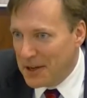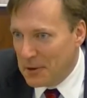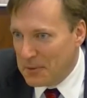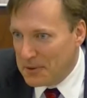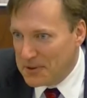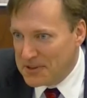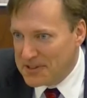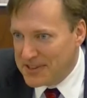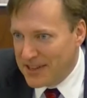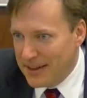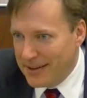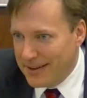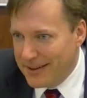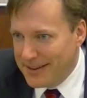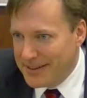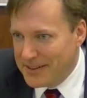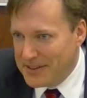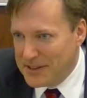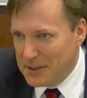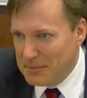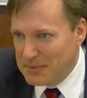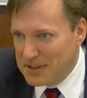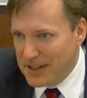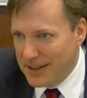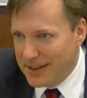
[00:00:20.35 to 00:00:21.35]
I will say it
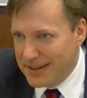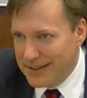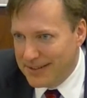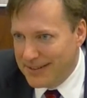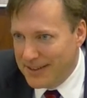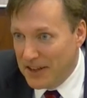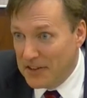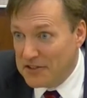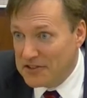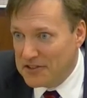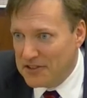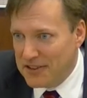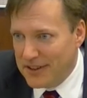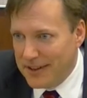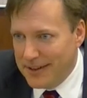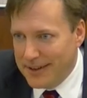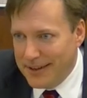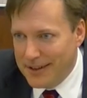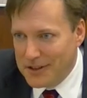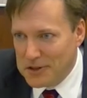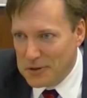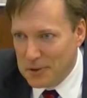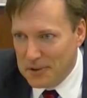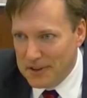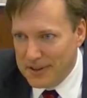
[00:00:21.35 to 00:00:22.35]
seems like yesterday
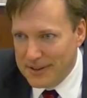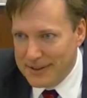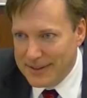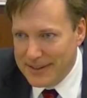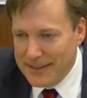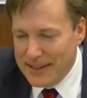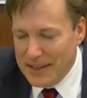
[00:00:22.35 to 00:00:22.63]
I joined.